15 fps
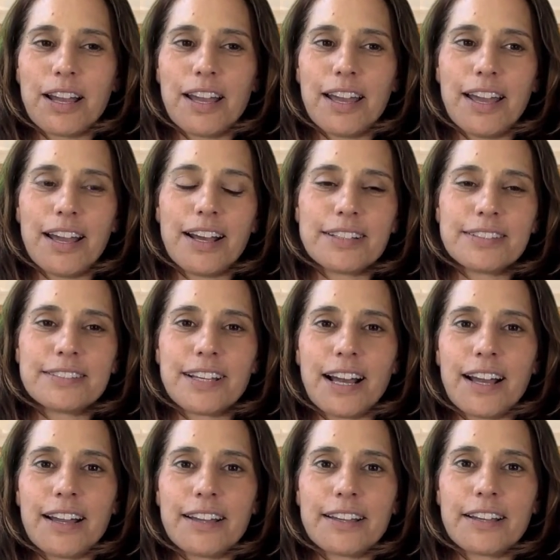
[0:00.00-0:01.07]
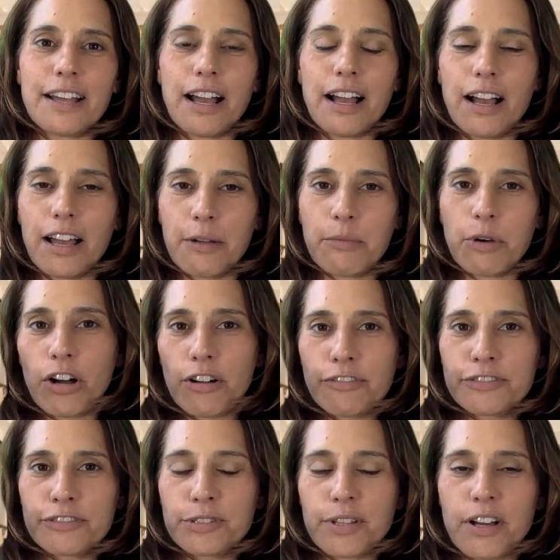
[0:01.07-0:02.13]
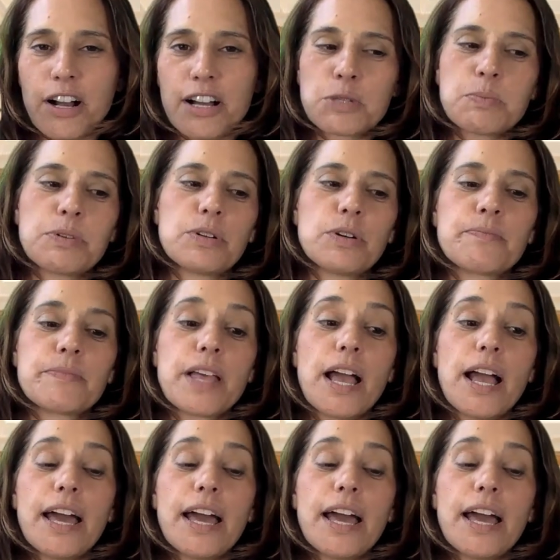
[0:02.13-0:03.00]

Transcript: and I am off to the hospital.